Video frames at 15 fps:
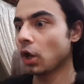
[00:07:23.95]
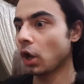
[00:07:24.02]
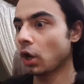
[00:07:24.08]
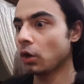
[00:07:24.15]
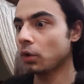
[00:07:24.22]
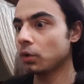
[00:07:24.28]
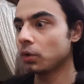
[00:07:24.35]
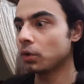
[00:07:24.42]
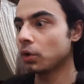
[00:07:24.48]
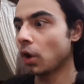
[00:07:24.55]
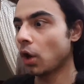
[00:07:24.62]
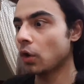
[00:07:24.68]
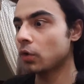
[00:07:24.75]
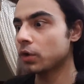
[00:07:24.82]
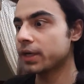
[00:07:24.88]
Oh,
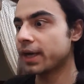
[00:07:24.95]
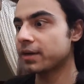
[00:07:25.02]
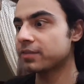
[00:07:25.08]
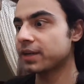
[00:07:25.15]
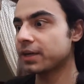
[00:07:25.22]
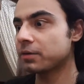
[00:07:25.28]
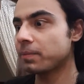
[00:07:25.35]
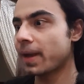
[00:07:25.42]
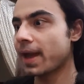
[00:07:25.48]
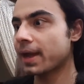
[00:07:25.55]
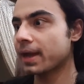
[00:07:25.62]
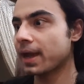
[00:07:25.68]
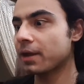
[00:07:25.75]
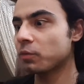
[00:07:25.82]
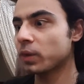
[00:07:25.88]
oh, Death's Head
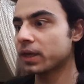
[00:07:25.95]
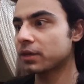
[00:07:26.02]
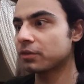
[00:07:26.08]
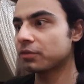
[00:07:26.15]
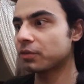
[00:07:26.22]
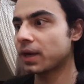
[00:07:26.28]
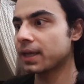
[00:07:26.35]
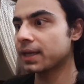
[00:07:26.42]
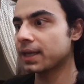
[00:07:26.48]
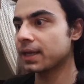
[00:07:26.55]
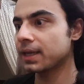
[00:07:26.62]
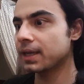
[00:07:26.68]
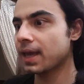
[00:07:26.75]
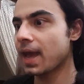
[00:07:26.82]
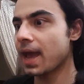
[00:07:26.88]
back. And Wiccan's
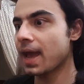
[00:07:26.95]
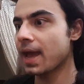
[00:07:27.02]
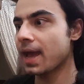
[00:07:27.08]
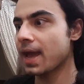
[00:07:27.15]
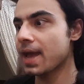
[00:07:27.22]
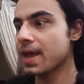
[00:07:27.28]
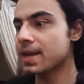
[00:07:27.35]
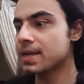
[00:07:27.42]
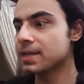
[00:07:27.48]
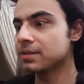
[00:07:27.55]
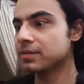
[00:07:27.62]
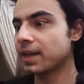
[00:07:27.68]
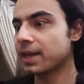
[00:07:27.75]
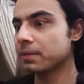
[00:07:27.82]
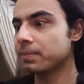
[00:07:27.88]
running and
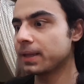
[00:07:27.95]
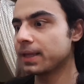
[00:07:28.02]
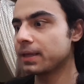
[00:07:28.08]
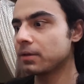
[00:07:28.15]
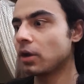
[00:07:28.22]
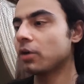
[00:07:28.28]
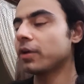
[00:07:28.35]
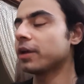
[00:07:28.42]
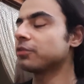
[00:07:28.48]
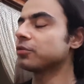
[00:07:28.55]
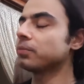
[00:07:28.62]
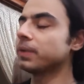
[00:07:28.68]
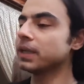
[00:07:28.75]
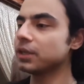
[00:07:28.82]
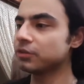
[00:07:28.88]
he's like, Billy, okay,
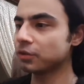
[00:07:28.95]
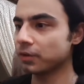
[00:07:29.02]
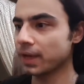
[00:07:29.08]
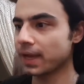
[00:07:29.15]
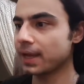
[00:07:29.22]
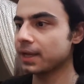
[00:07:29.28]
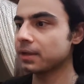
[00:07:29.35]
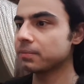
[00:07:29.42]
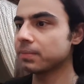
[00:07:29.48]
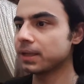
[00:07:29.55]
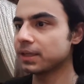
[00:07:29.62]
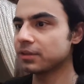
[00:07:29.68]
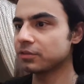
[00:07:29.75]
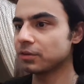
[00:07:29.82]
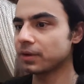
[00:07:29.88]
so Billy's okay.
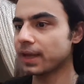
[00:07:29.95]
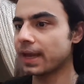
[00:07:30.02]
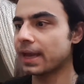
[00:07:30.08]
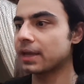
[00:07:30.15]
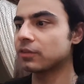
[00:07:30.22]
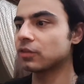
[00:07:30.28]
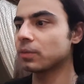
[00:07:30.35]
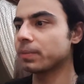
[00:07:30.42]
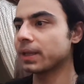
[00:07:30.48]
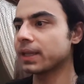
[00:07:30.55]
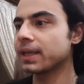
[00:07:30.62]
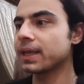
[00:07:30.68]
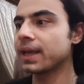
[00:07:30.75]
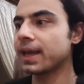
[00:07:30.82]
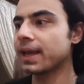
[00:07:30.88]
Billy's okay. So
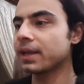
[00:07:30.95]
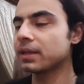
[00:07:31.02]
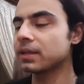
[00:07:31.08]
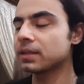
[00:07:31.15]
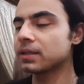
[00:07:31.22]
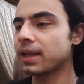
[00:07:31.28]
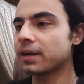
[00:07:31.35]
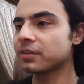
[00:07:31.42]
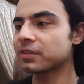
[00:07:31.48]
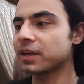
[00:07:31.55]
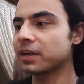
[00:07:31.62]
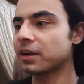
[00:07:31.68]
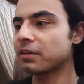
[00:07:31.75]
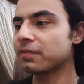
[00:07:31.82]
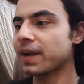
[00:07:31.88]
Billy and Death's
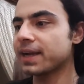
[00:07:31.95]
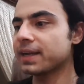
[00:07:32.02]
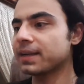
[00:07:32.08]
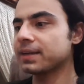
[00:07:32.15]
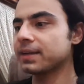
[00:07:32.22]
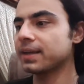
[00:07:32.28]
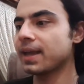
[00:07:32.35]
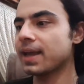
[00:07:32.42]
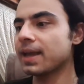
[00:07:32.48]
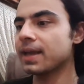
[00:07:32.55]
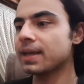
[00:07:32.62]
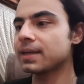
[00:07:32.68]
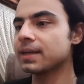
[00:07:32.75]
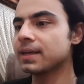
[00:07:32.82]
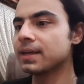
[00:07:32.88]
Head are fighting
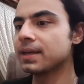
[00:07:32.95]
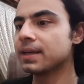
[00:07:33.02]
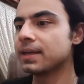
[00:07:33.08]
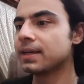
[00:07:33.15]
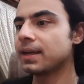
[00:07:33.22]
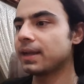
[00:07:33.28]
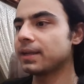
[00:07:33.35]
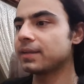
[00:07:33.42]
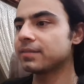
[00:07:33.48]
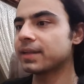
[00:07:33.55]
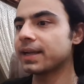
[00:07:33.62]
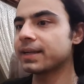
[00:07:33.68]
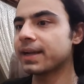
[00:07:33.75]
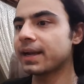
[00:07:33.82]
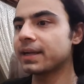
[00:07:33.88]
again. And he's
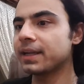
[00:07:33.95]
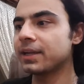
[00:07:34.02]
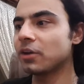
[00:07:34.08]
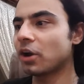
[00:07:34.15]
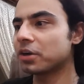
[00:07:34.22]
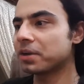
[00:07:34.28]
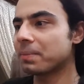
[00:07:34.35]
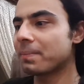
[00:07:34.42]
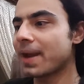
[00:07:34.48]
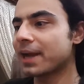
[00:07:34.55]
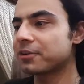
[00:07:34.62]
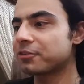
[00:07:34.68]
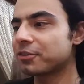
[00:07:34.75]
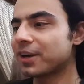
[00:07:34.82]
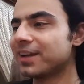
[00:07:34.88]
like, Teddy, not the
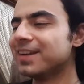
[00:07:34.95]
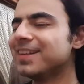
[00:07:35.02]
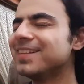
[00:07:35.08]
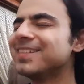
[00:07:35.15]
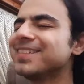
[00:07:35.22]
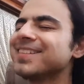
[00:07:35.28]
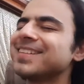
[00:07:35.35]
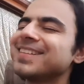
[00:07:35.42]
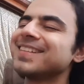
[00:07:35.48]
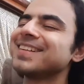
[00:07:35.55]
mattress.